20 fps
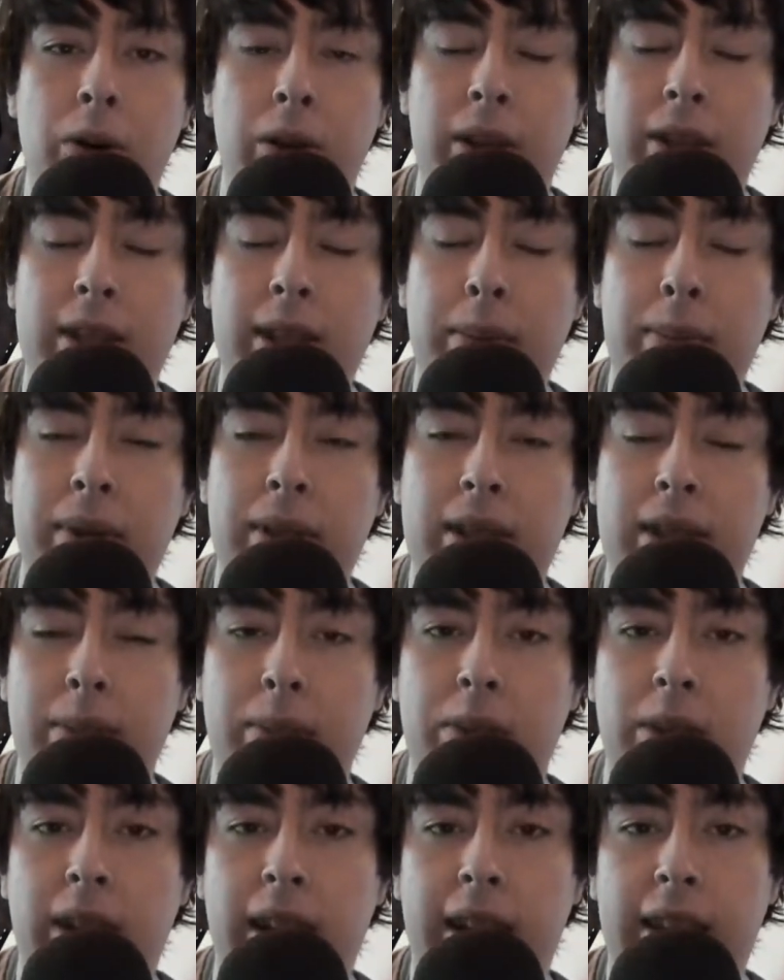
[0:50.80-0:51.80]
or there's something
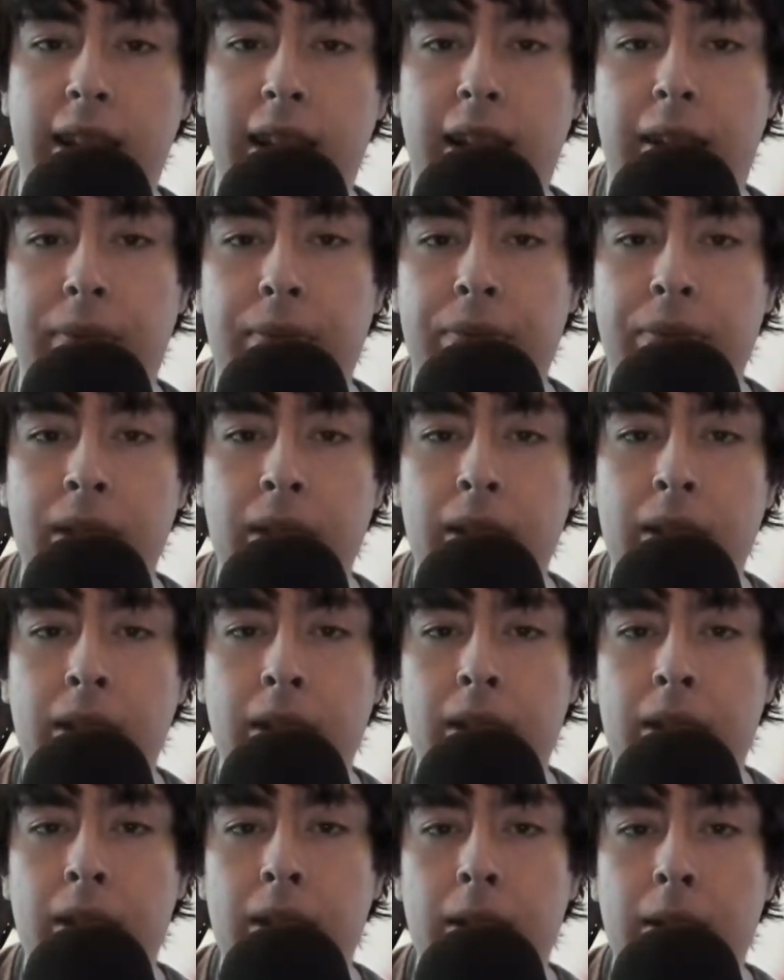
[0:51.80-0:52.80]
similar like that.
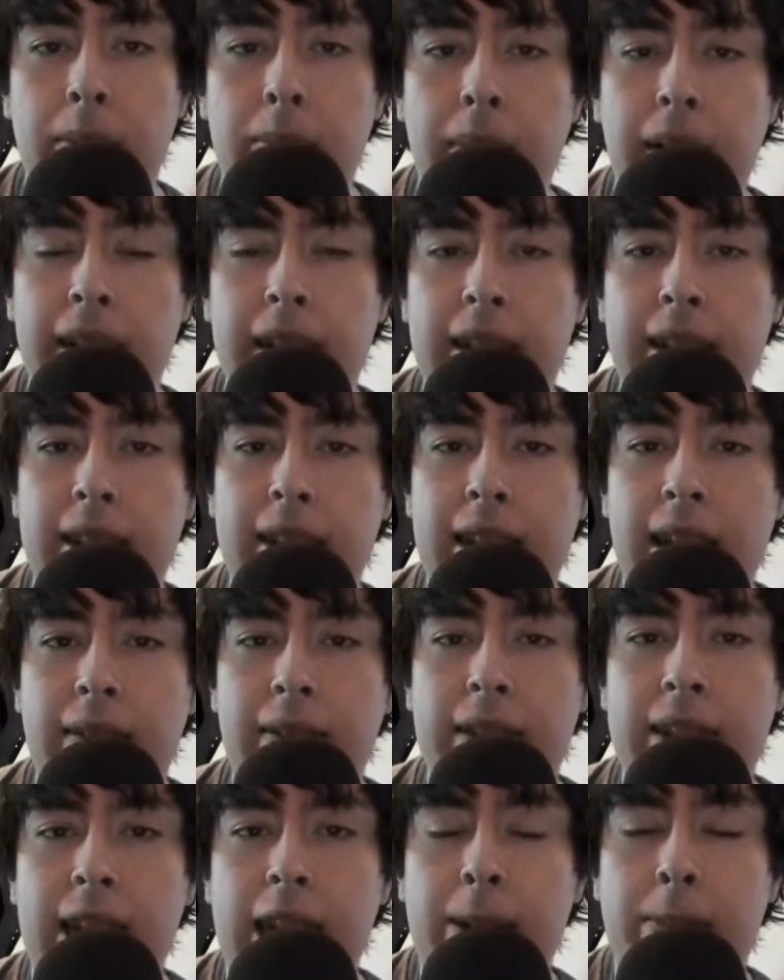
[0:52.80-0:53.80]
But he does
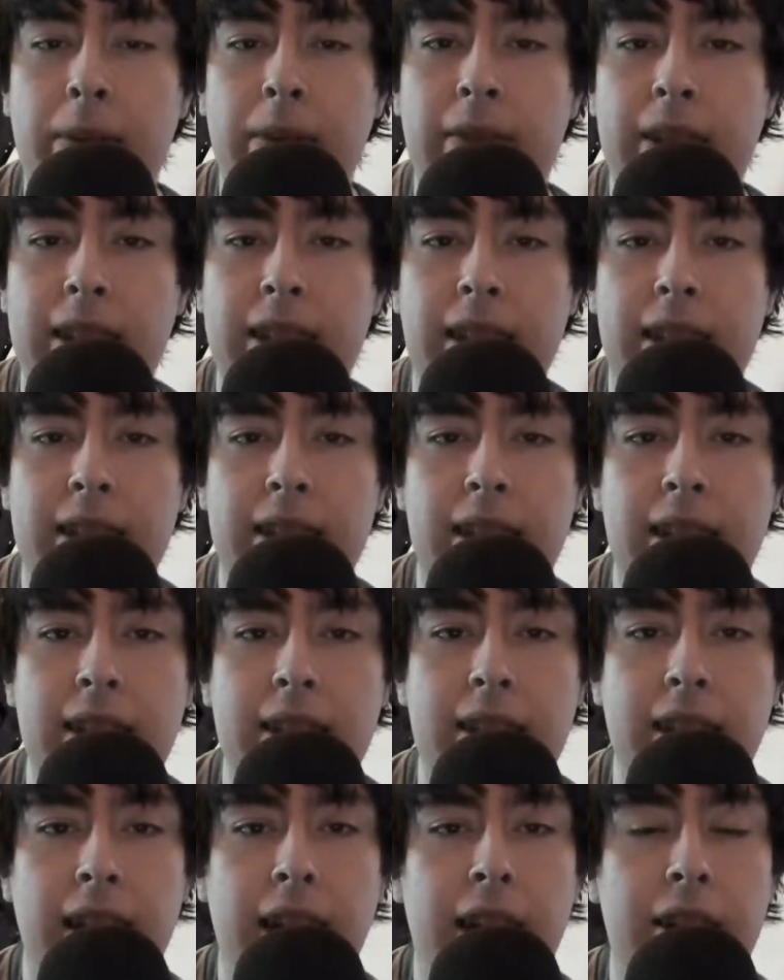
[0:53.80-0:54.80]
have a team of
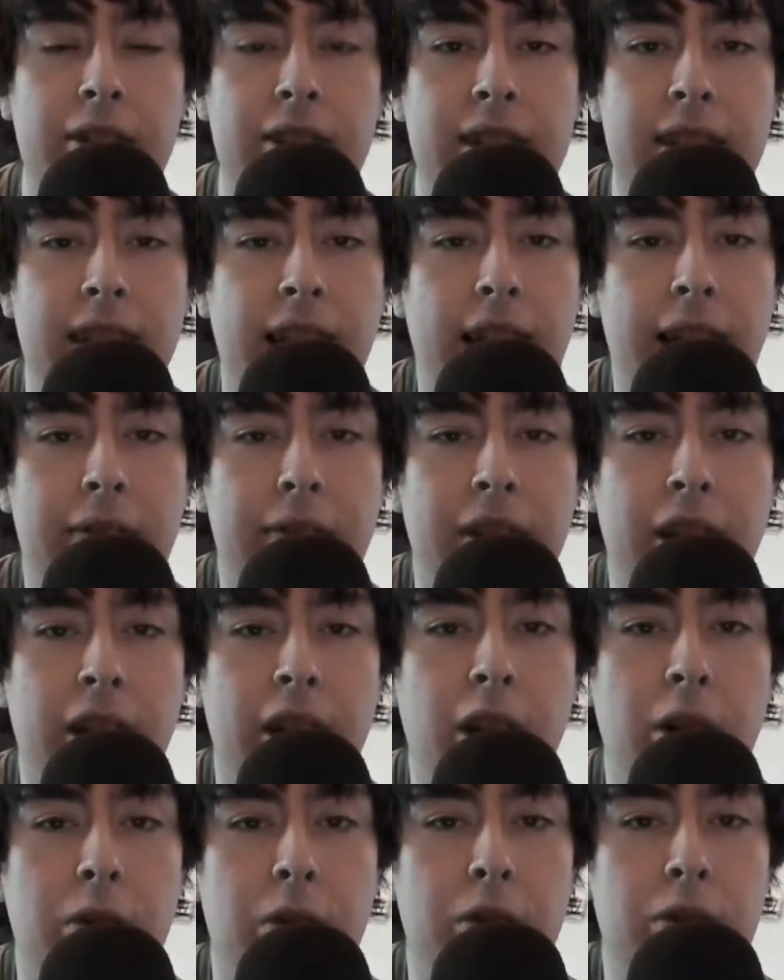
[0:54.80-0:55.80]
assistants and other staff that
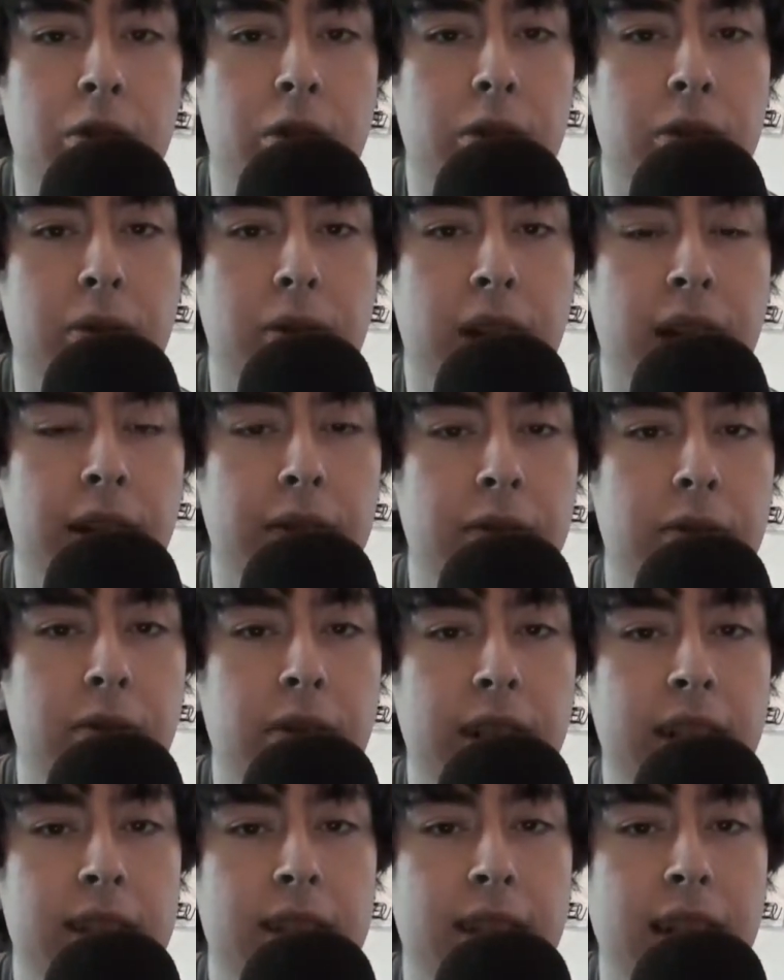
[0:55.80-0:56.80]
go through, kind of
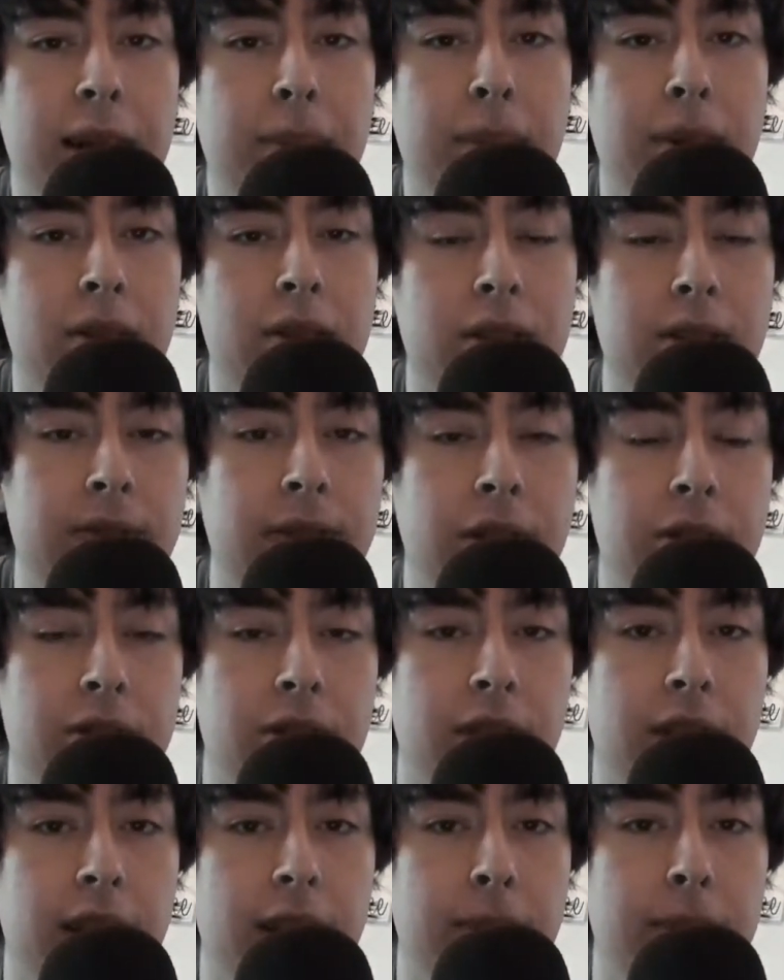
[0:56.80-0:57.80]
read his emails,
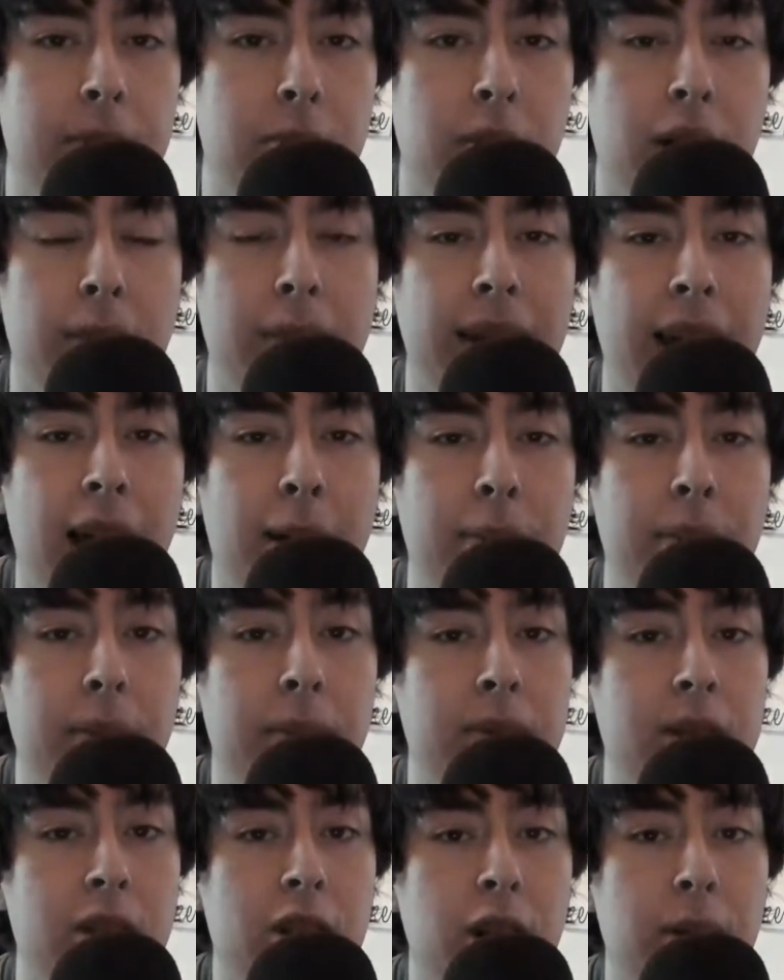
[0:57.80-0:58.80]
filter them, probably help
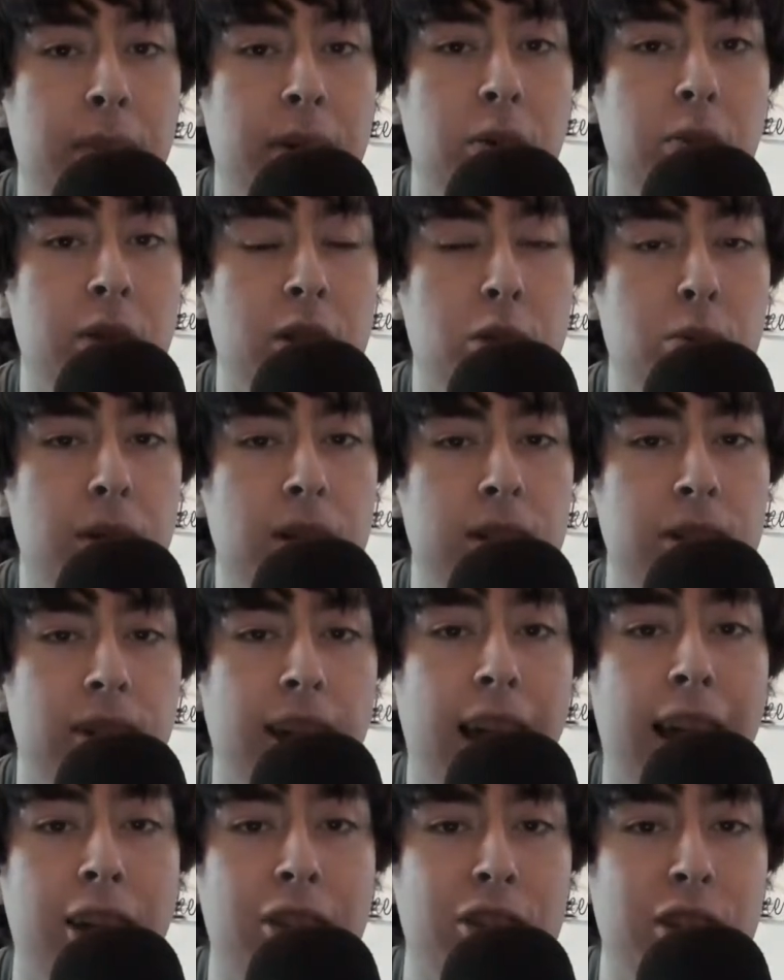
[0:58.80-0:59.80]
him determine which ones
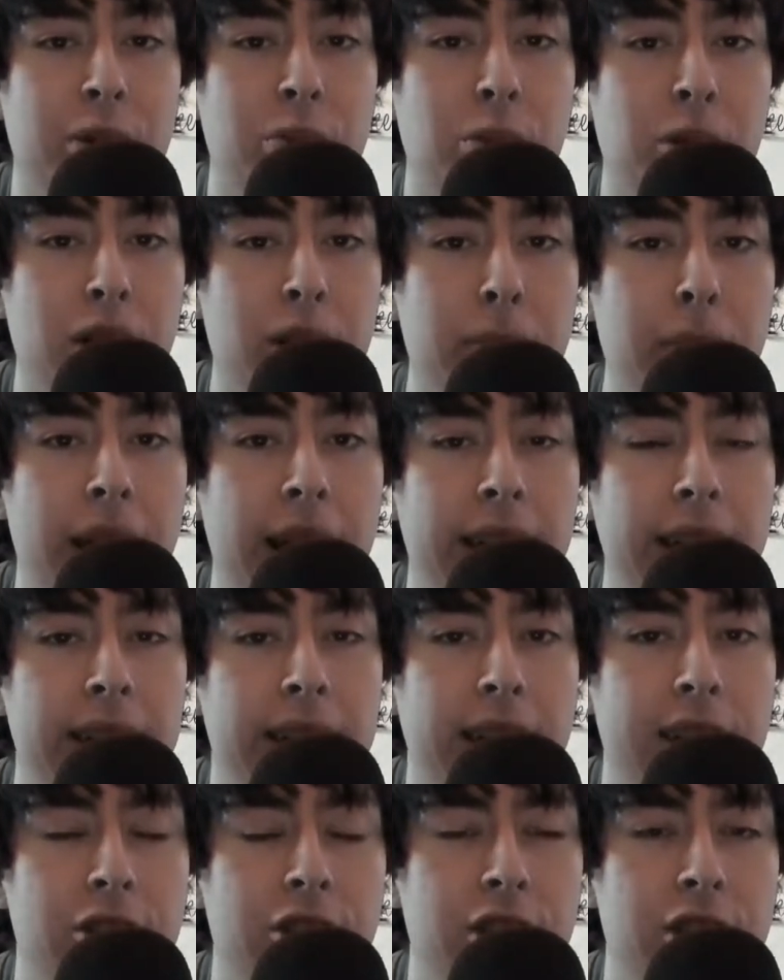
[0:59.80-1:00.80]
are actually worth paying
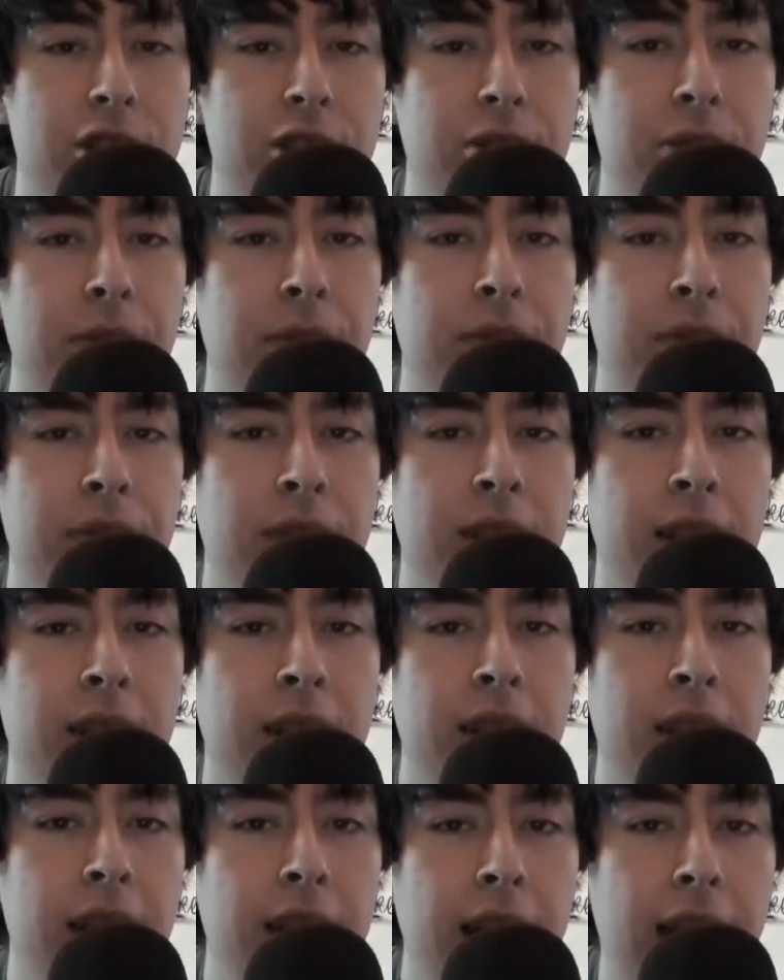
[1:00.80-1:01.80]
attention to.
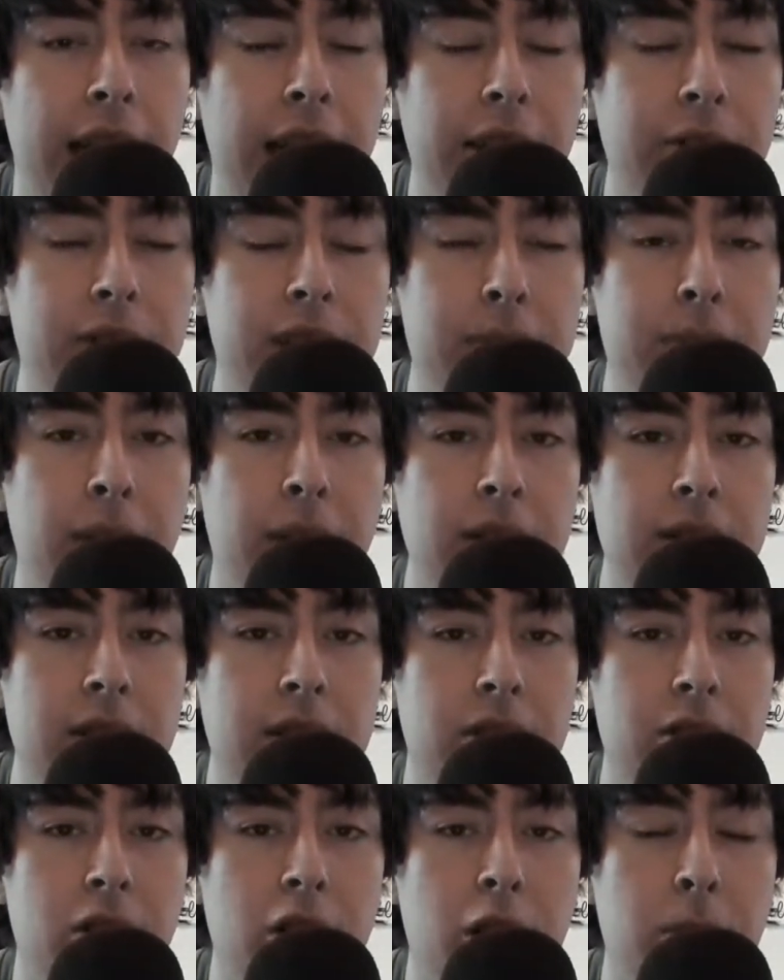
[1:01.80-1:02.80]
And the
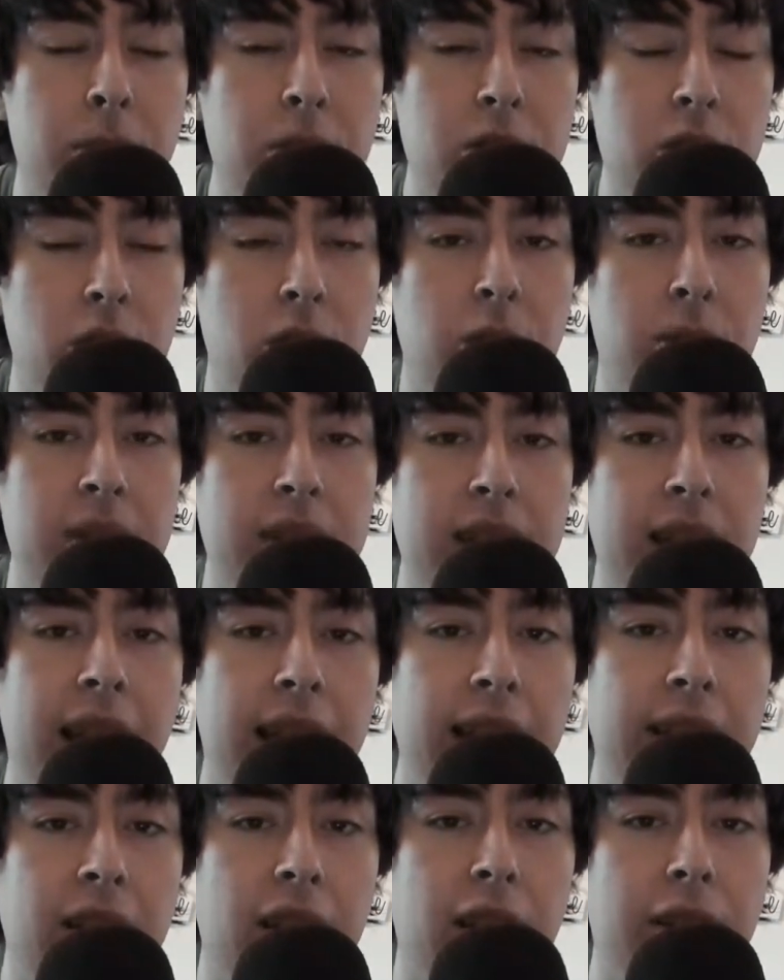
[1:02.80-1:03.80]
responses are almost always
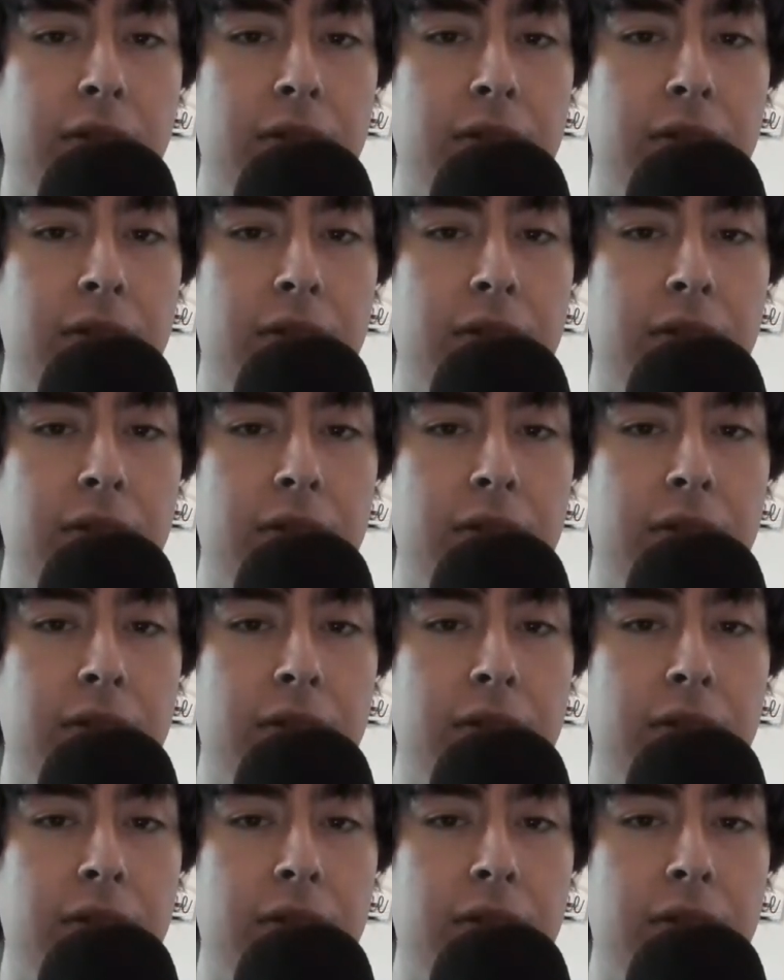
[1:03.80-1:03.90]
handed